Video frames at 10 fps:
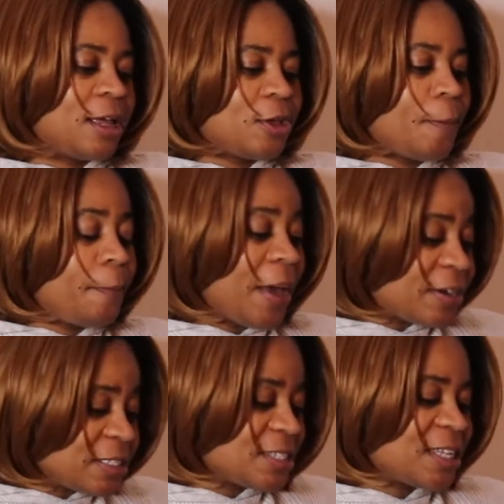Your
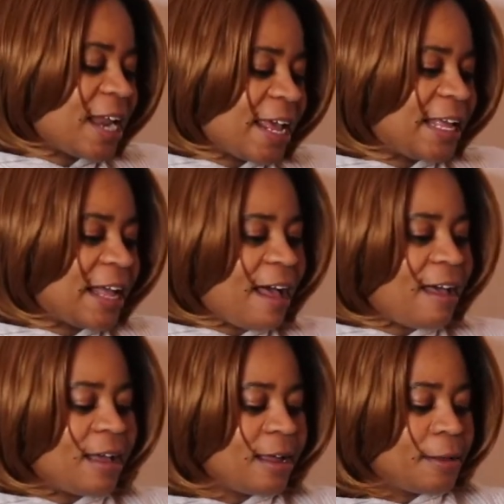parents try,
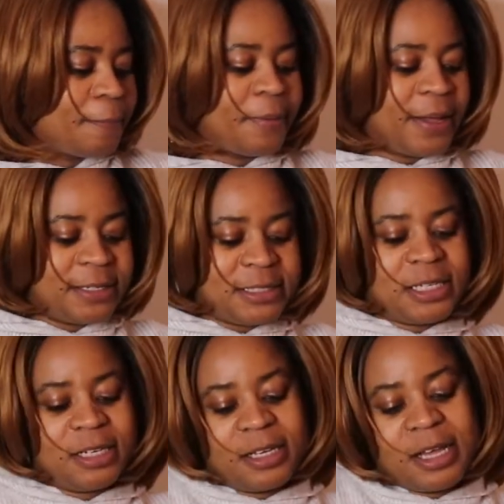but
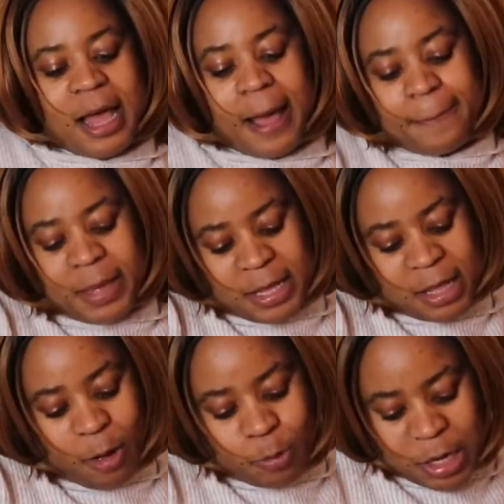I mean
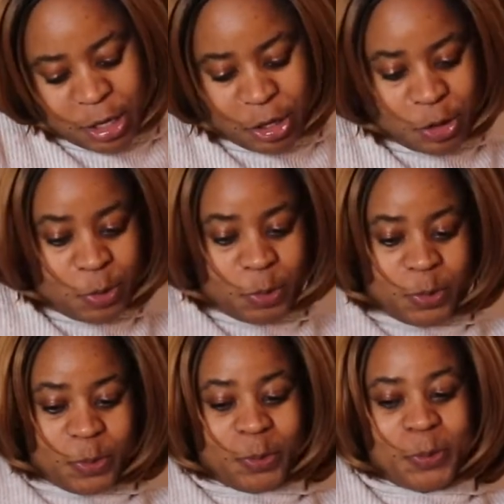only you.
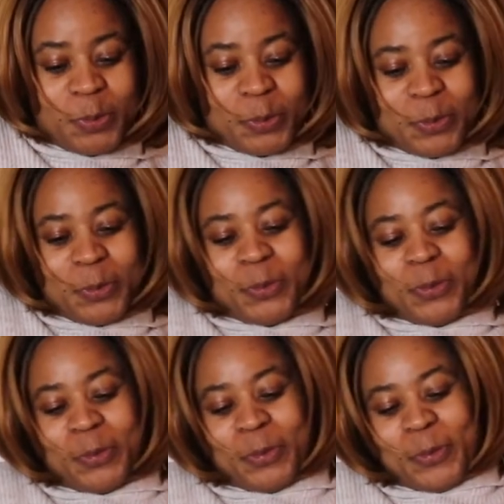
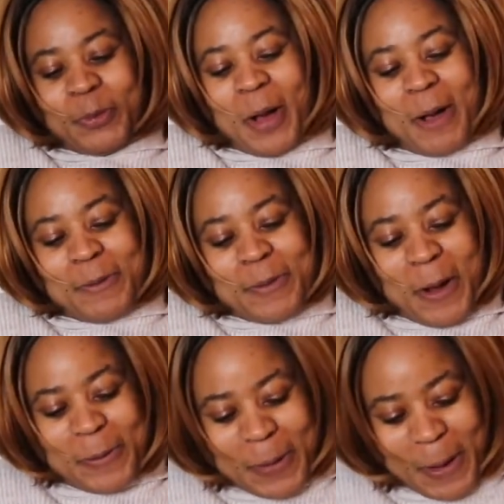Ooh,
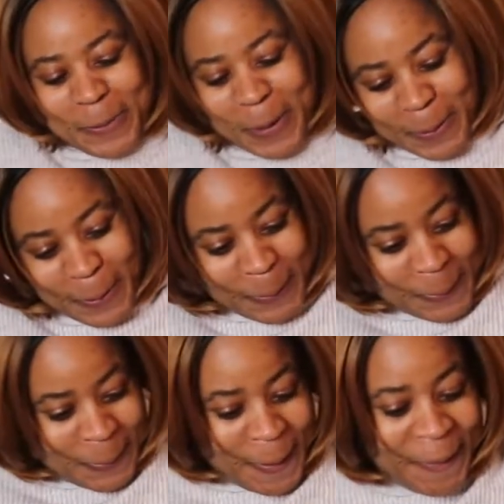
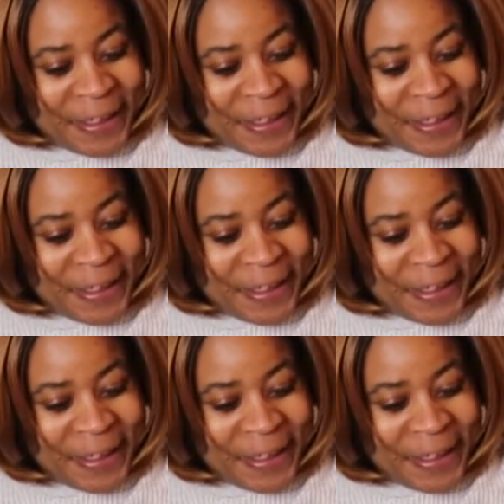whoa.